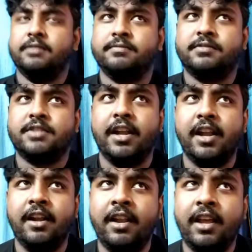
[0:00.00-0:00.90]

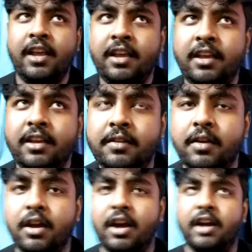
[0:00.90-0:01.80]
Certainly,
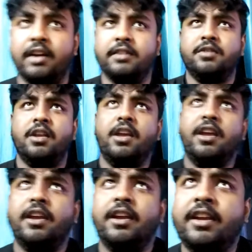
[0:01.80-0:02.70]

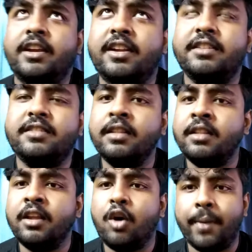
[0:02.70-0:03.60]
it's in
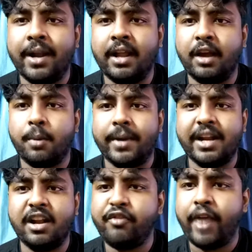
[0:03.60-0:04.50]
the Copa
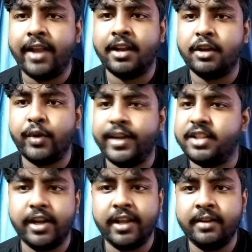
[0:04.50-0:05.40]
del Rey final
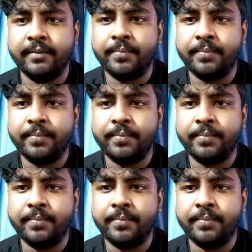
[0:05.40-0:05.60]
2013.